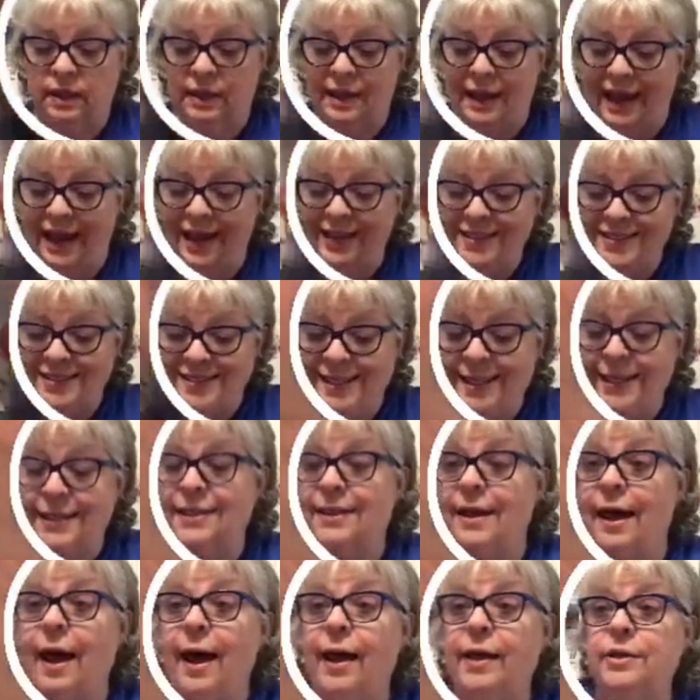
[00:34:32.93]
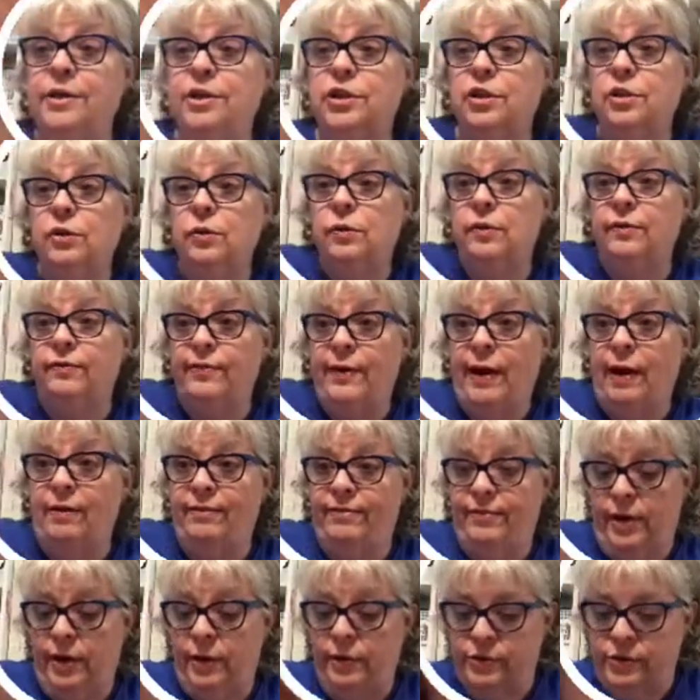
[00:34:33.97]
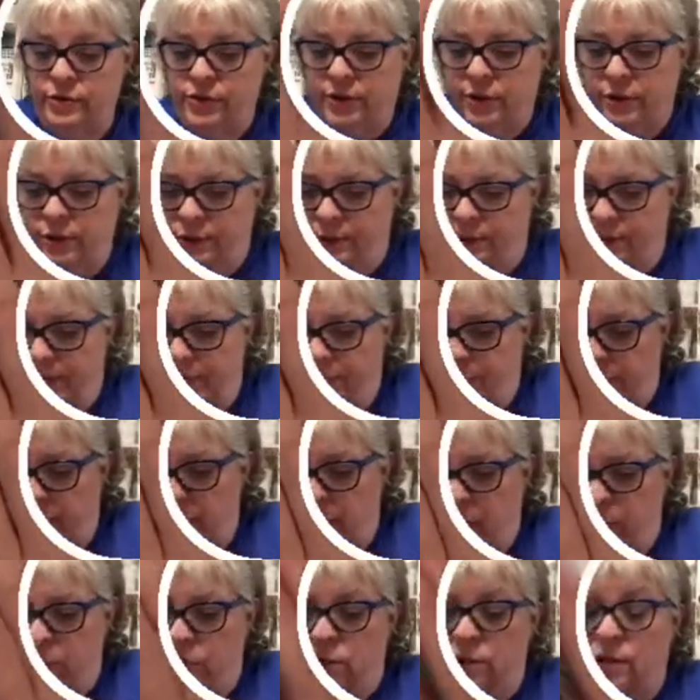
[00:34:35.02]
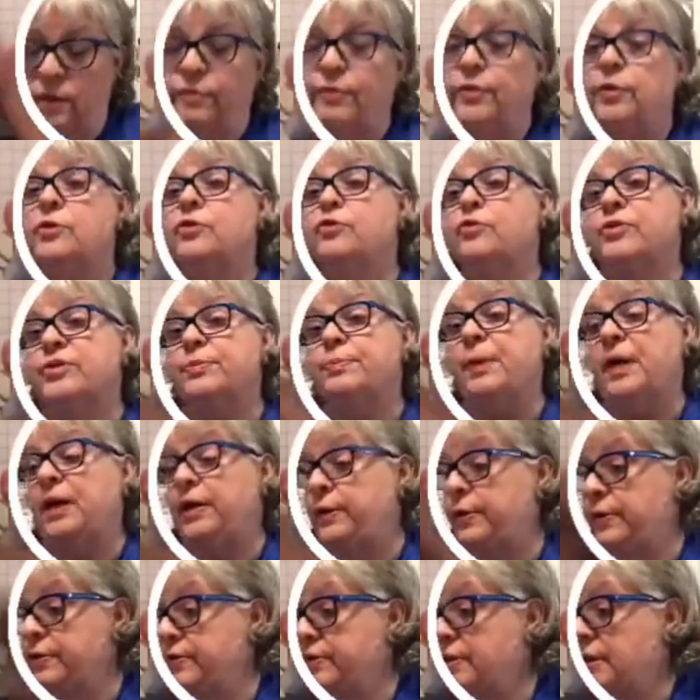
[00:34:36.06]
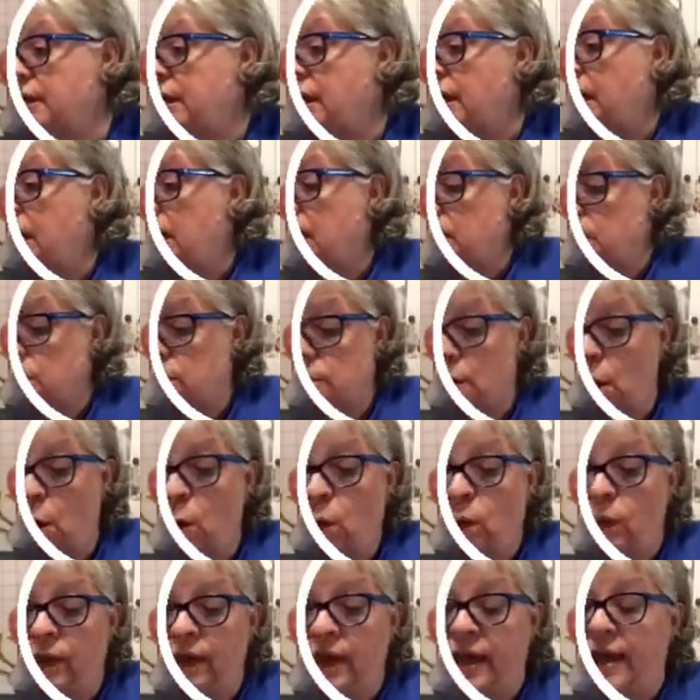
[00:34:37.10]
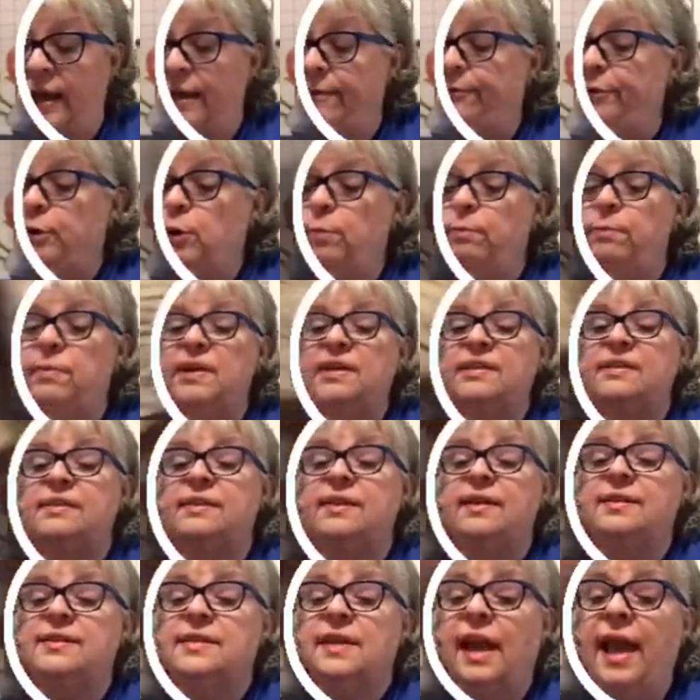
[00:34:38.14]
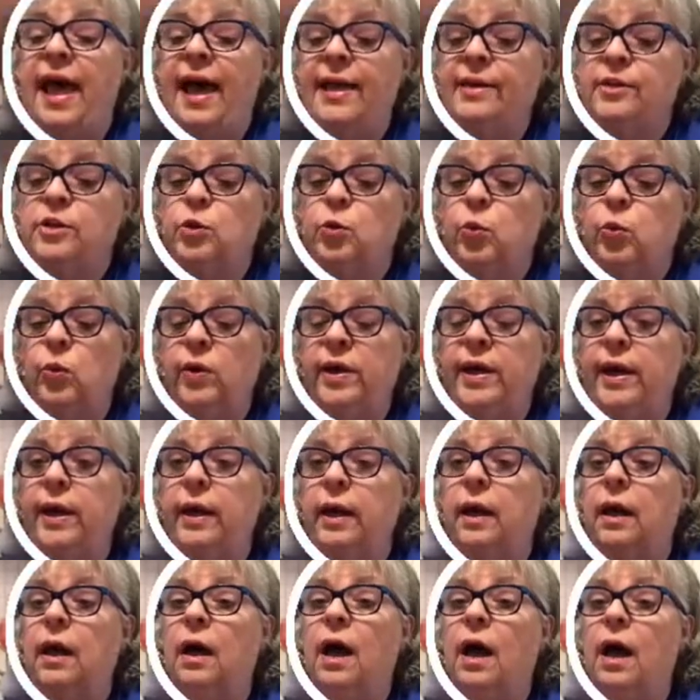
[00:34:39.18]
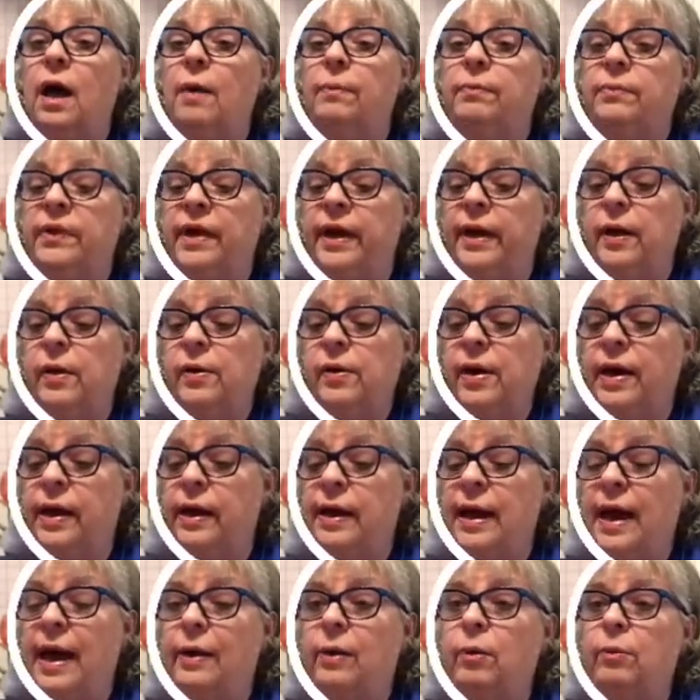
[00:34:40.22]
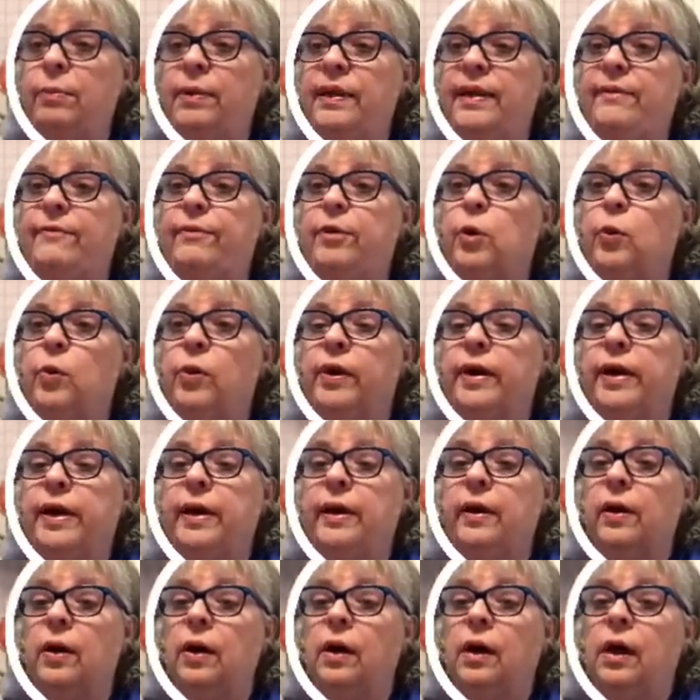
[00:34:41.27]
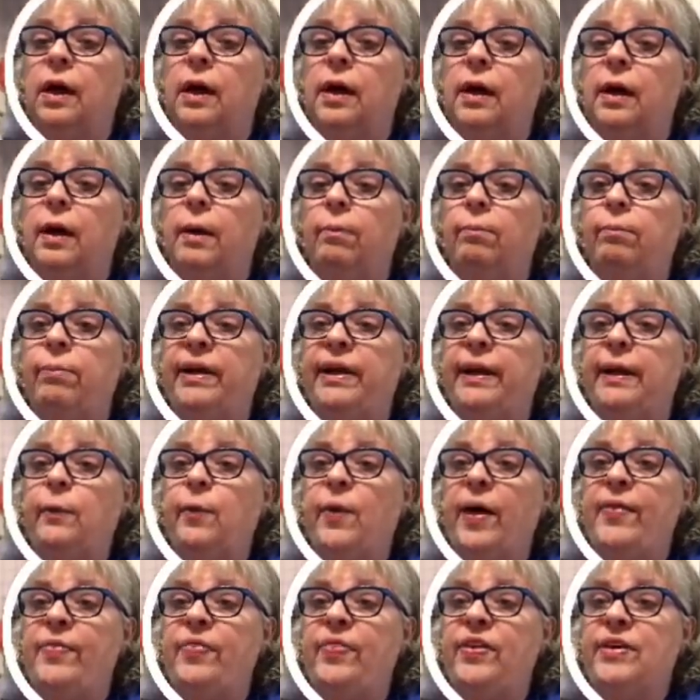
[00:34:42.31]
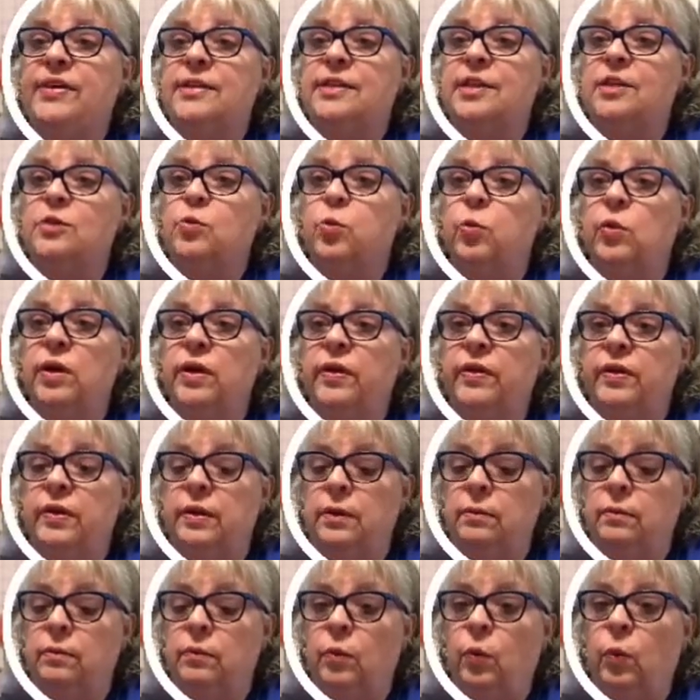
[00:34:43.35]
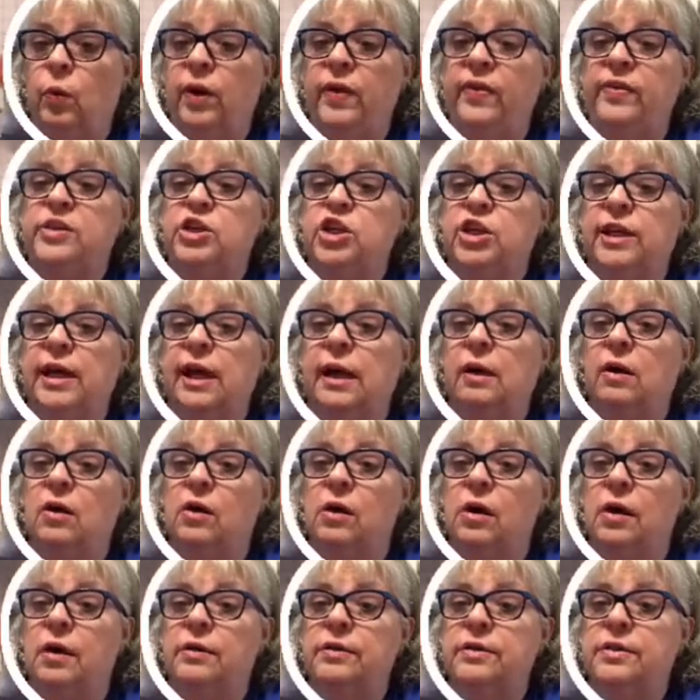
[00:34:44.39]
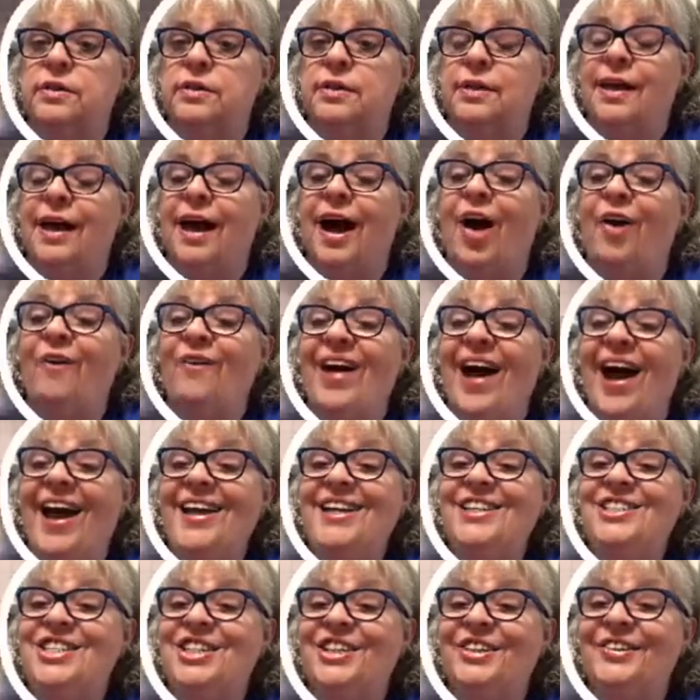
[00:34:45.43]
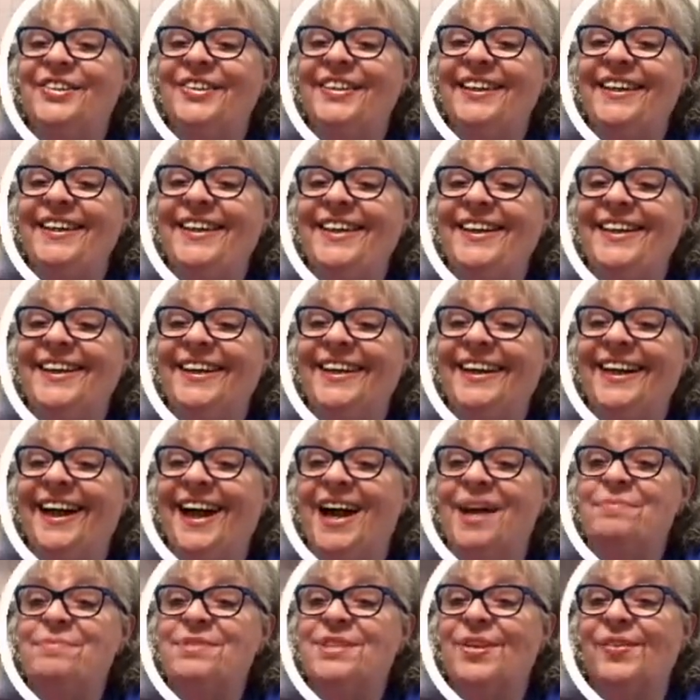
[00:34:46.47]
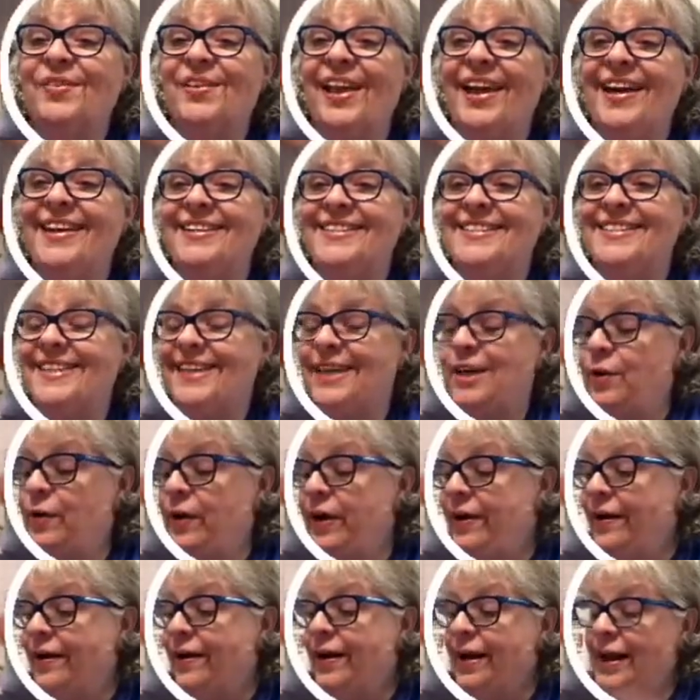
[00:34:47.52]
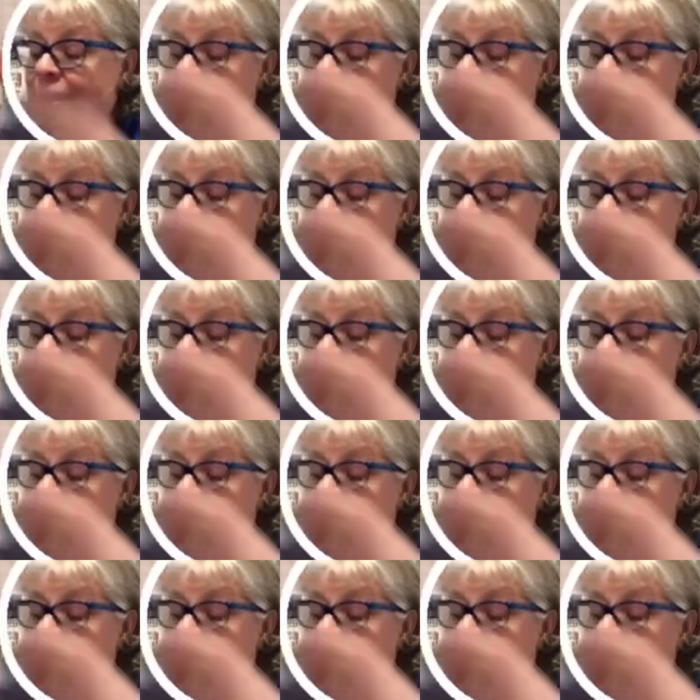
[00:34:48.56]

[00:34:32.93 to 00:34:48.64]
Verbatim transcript: I sent that to the firefighters too, to the first responders. So if you missed this last week, Nyoka, I don't believe you were here, but anyway, this is one of the chicken cards. Oh, hey, Julie, I'm so glad to see you here.